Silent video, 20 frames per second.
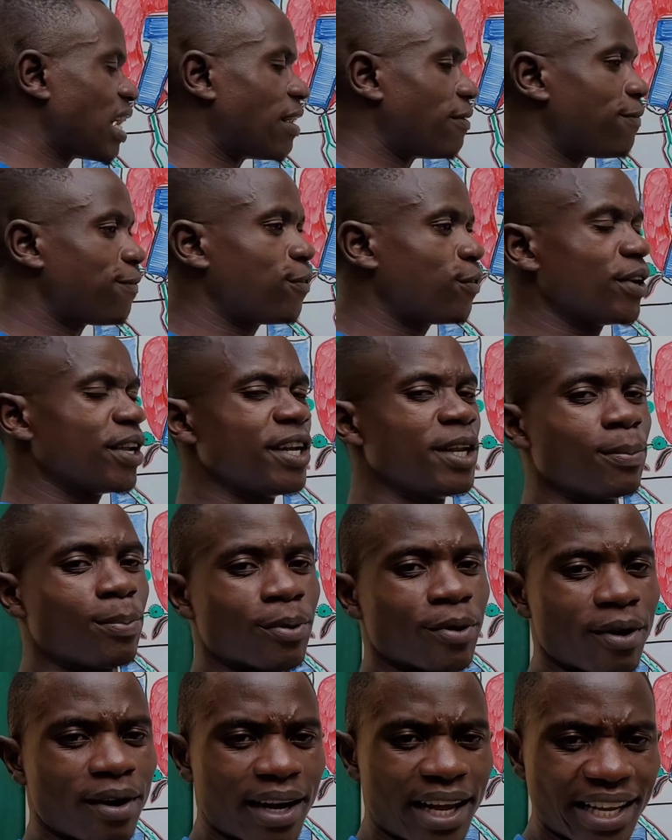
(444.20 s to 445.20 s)
are fully
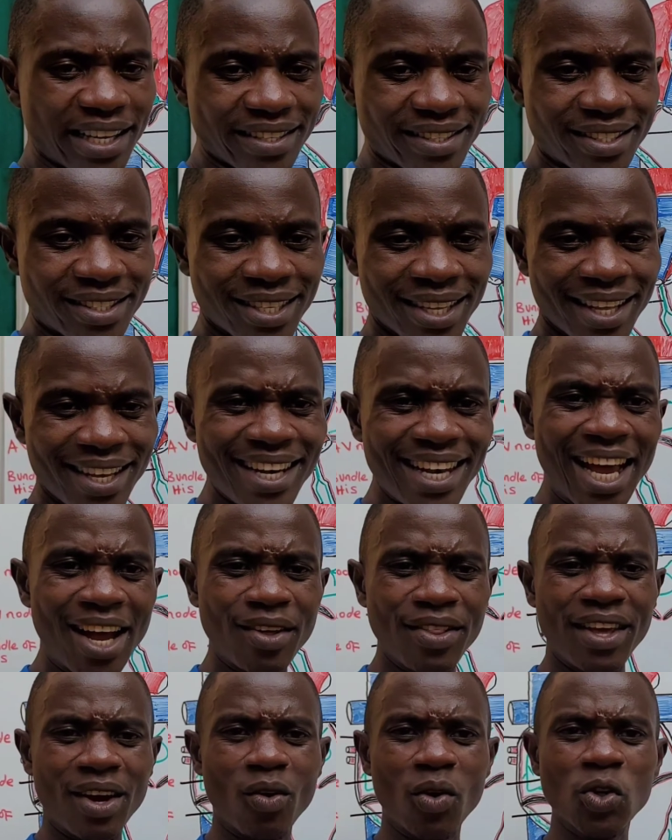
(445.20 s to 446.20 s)
depolarized,
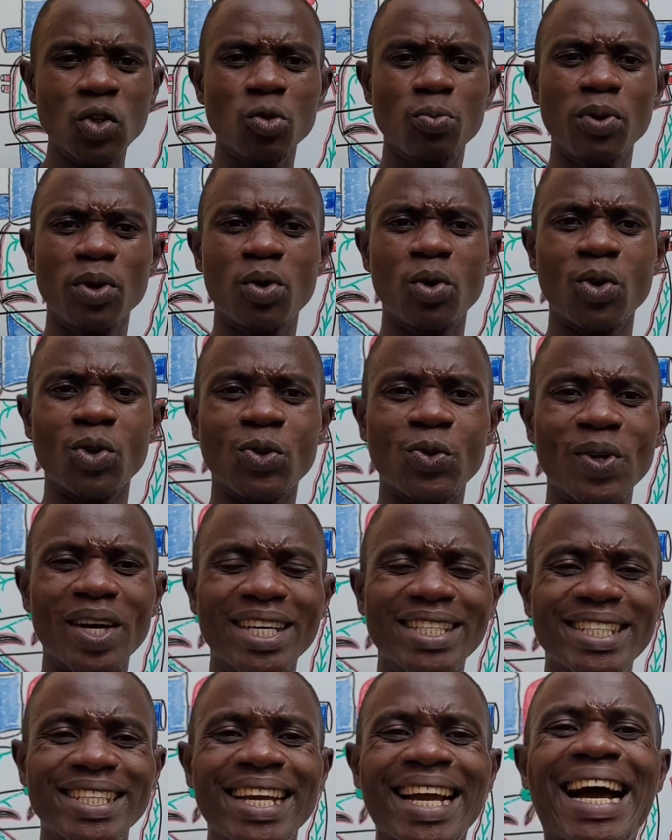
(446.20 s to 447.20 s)
now they are going to be
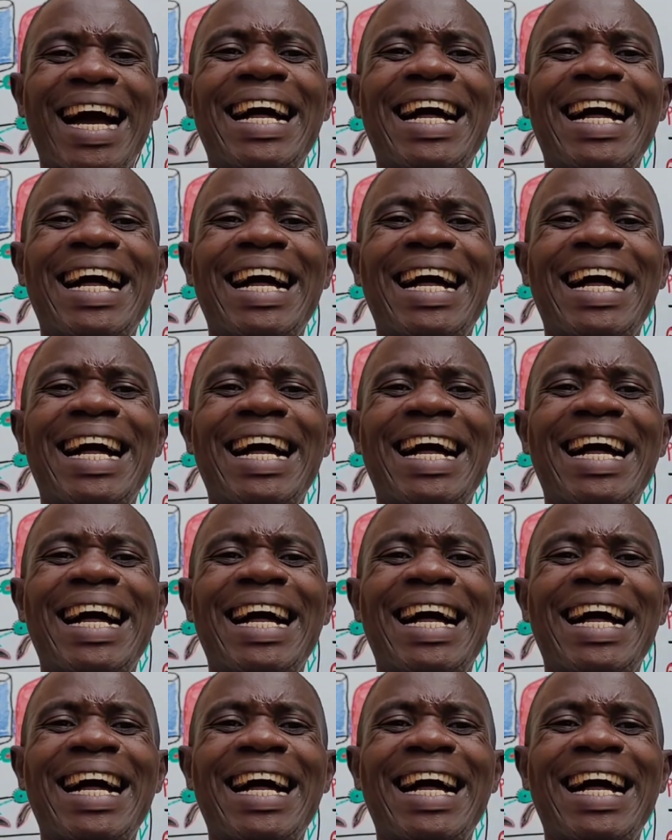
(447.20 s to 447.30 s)
contracting